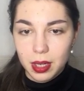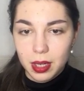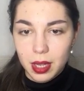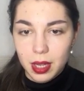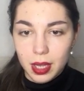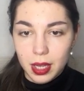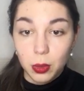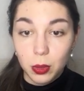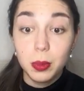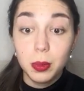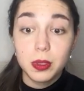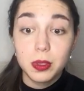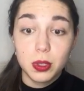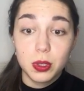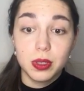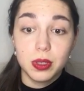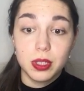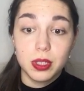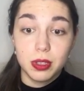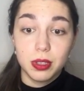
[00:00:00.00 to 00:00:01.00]
A good moment to
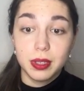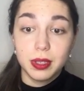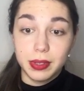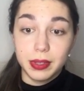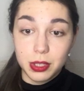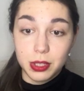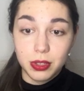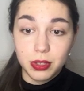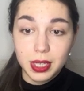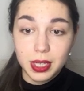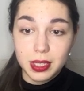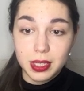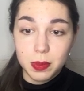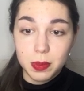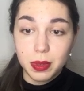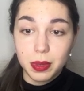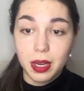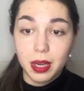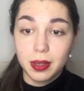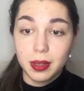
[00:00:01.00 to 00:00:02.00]
enter the trade
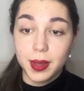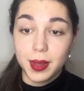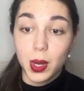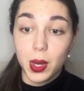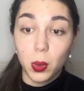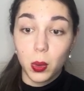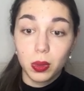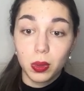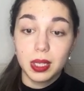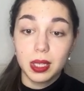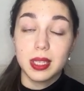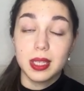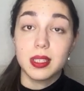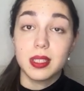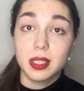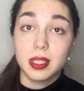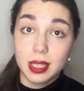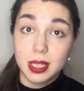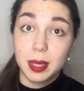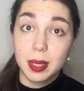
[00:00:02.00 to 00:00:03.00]
despite the overall
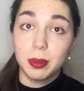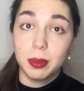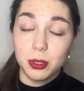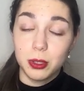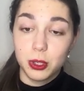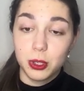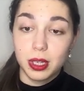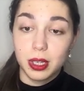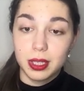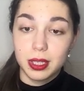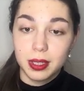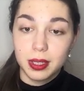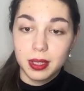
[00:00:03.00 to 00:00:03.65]
unstable chart.